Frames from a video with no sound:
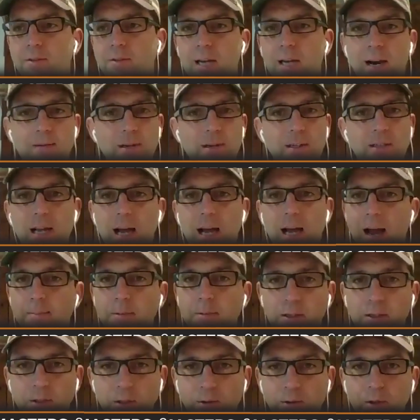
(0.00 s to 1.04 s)
Every time
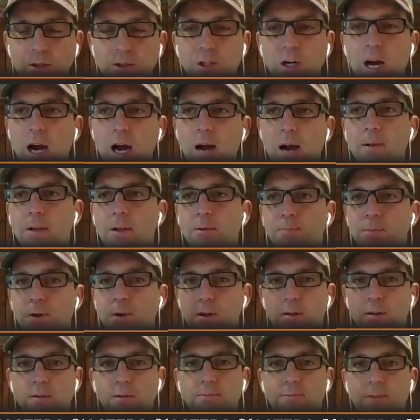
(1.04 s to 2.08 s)
you do a job, it's
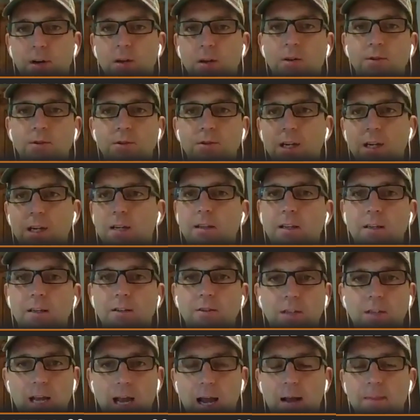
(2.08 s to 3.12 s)
putting photo check-ins,
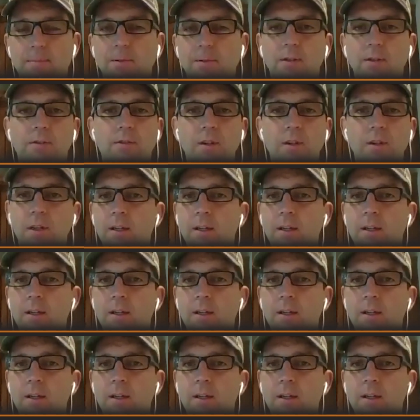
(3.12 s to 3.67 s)
captions,